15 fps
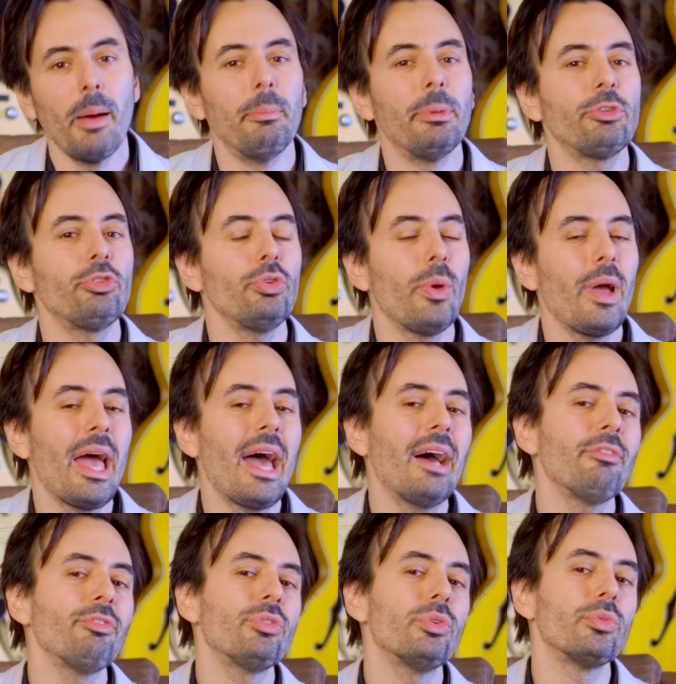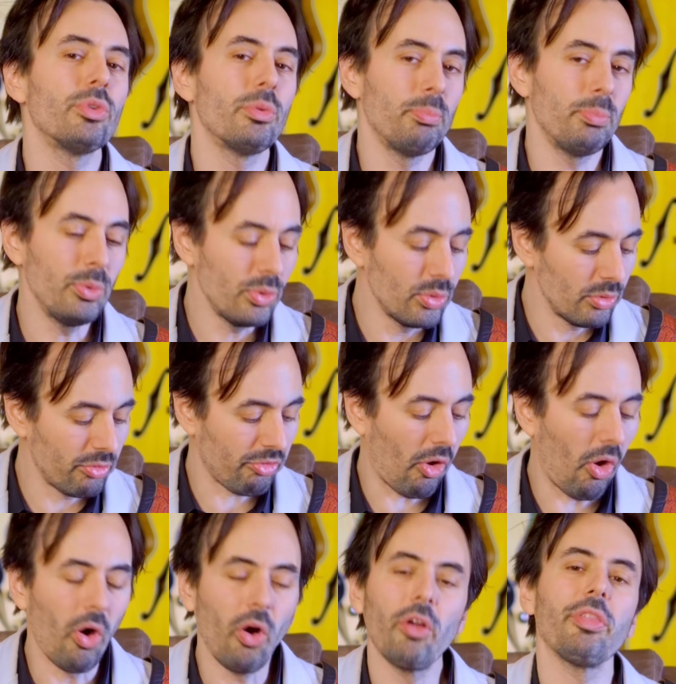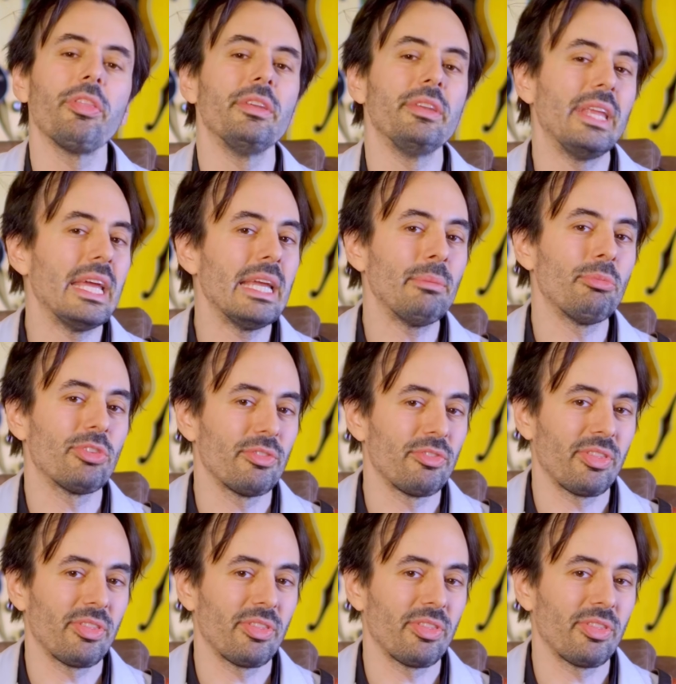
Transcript: But you have to remove all the names of